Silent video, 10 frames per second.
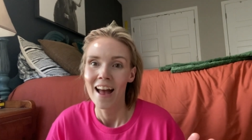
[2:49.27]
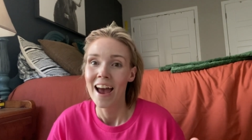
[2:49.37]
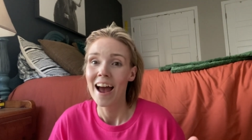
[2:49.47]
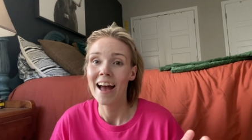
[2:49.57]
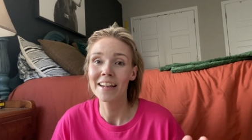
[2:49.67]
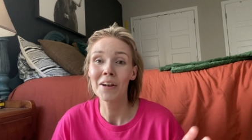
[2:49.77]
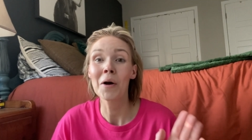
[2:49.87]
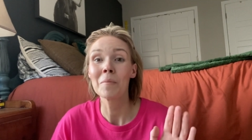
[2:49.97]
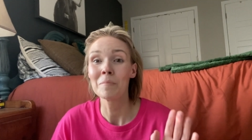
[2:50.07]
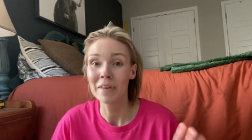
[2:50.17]
I did
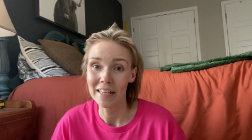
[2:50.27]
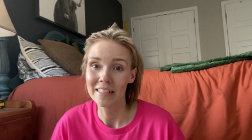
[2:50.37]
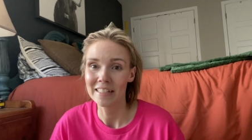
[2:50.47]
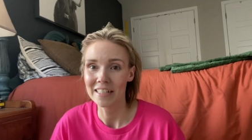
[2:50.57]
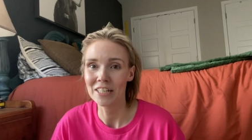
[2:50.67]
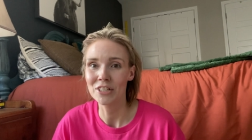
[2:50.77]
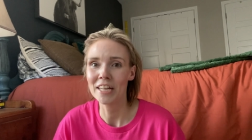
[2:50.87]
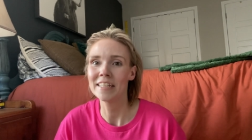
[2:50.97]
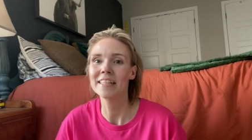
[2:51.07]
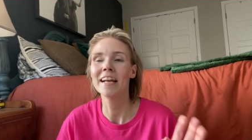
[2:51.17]
not mean to touch
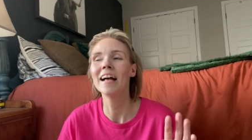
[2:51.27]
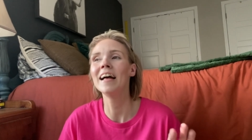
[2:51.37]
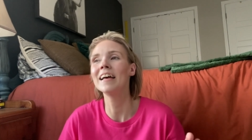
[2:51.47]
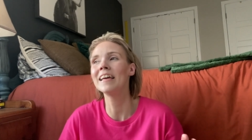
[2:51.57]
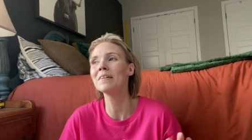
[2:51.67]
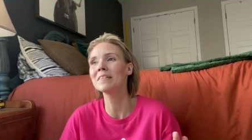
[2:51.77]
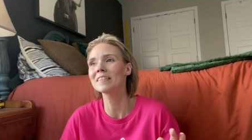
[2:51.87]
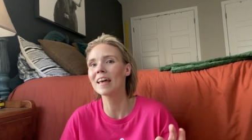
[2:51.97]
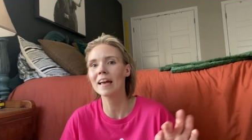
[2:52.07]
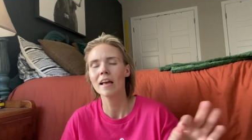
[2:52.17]
it. He was
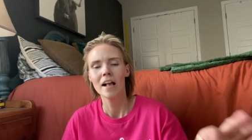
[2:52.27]
like,